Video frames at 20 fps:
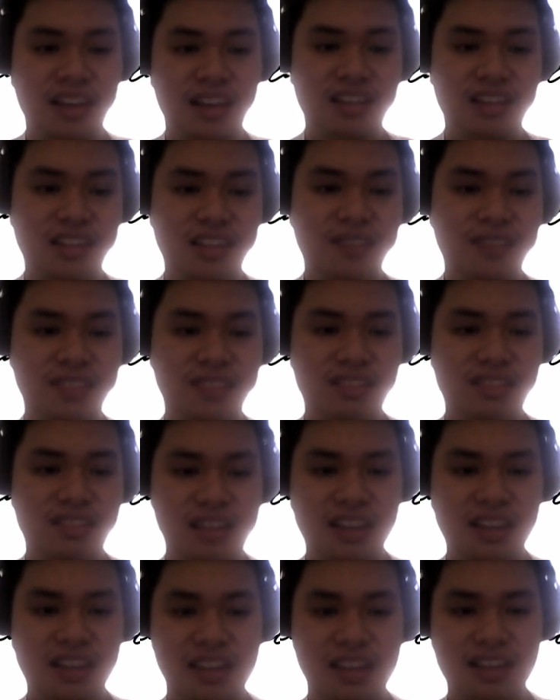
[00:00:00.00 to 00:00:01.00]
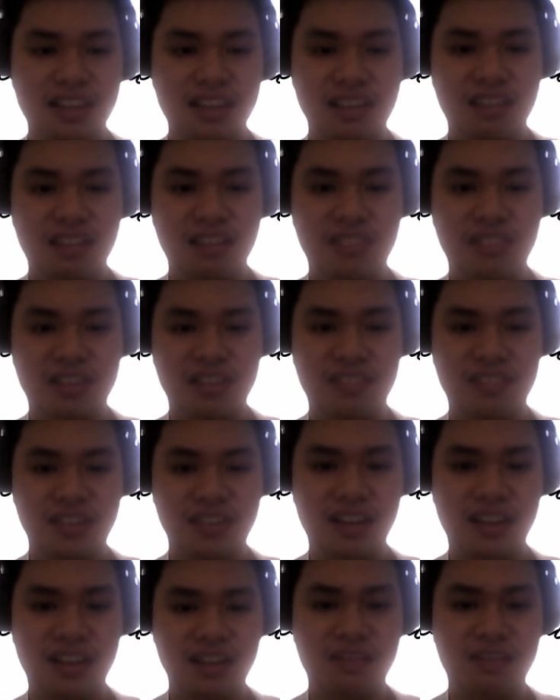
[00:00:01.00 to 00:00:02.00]
Step 3. You have to
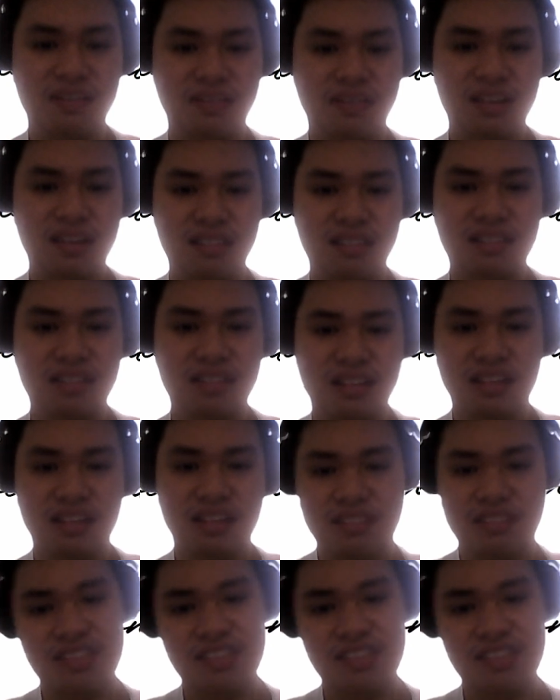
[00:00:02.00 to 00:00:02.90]
configure the priority